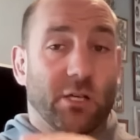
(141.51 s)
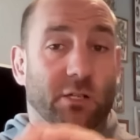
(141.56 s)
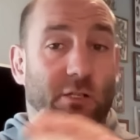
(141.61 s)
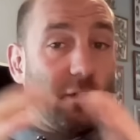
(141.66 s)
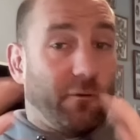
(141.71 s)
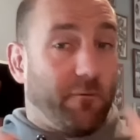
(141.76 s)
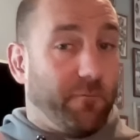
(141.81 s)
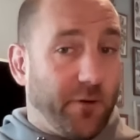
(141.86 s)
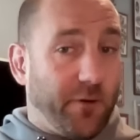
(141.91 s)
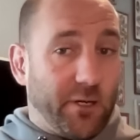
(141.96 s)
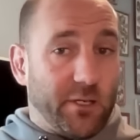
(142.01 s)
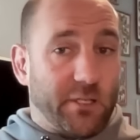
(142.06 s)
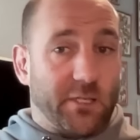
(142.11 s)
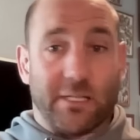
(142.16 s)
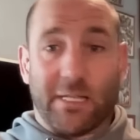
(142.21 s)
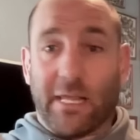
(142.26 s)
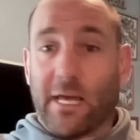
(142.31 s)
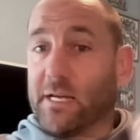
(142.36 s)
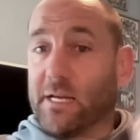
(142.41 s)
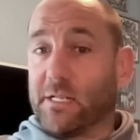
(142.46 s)
So
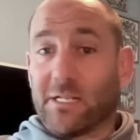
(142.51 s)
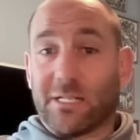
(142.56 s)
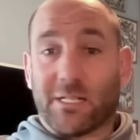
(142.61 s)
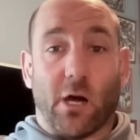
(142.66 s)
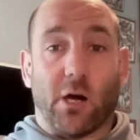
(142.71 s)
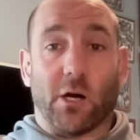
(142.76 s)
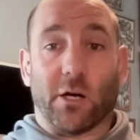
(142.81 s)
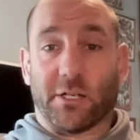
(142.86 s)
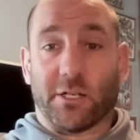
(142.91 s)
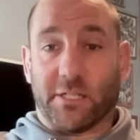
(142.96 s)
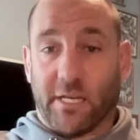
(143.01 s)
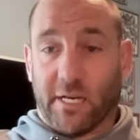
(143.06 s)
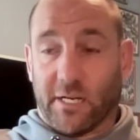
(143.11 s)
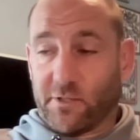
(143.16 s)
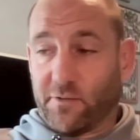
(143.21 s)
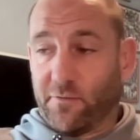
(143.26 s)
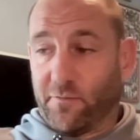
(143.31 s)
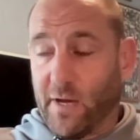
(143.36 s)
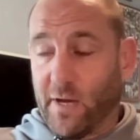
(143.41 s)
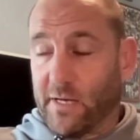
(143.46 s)
first stage is
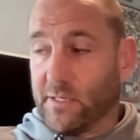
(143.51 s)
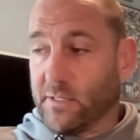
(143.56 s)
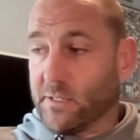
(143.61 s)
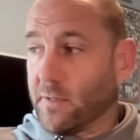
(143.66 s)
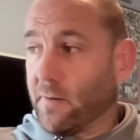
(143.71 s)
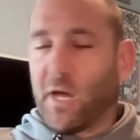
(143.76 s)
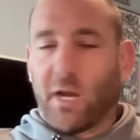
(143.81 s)
architect phase.